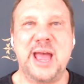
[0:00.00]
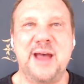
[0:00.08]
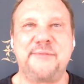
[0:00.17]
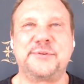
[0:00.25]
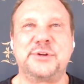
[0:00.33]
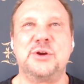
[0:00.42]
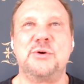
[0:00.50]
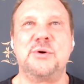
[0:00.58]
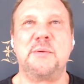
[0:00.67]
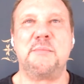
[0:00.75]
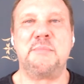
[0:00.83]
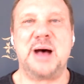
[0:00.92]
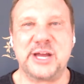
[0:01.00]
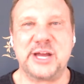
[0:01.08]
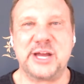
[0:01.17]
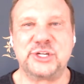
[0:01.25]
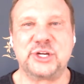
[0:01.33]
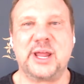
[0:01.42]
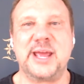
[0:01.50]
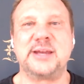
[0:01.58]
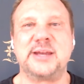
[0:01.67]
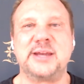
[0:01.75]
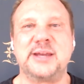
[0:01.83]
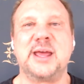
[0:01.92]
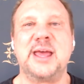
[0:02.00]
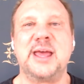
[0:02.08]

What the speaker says: have to modulate